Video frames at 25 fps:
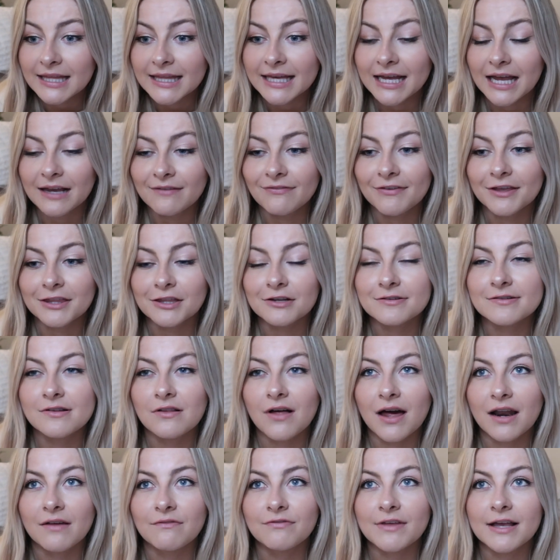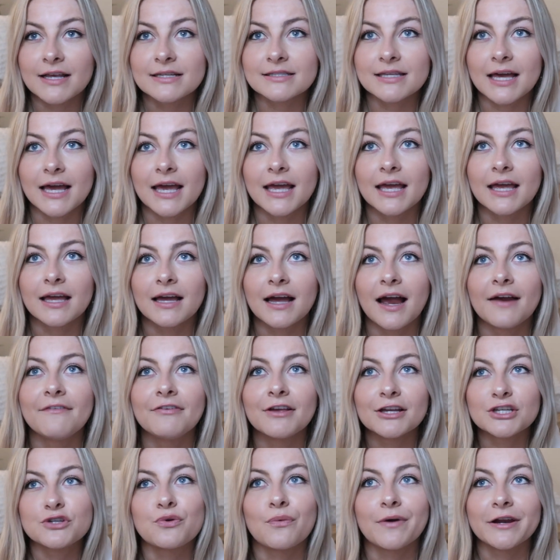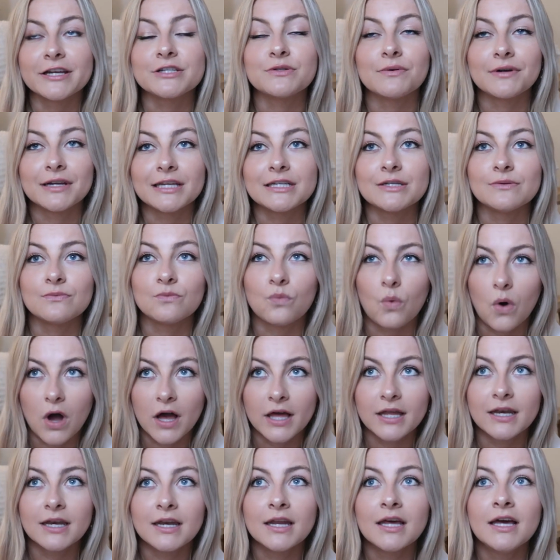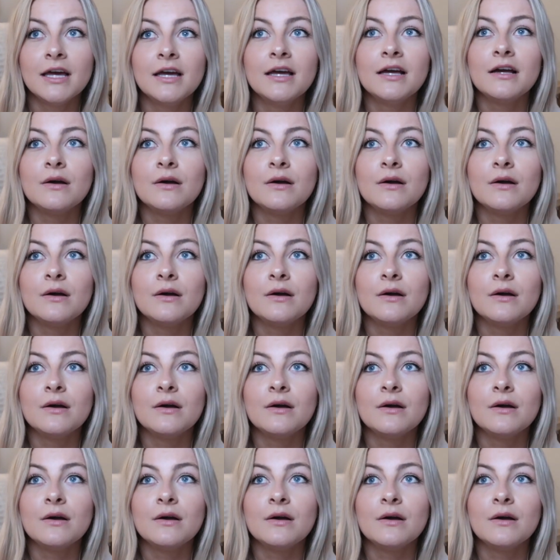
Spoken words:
Like I feel like there's a lot of things I feel like 2021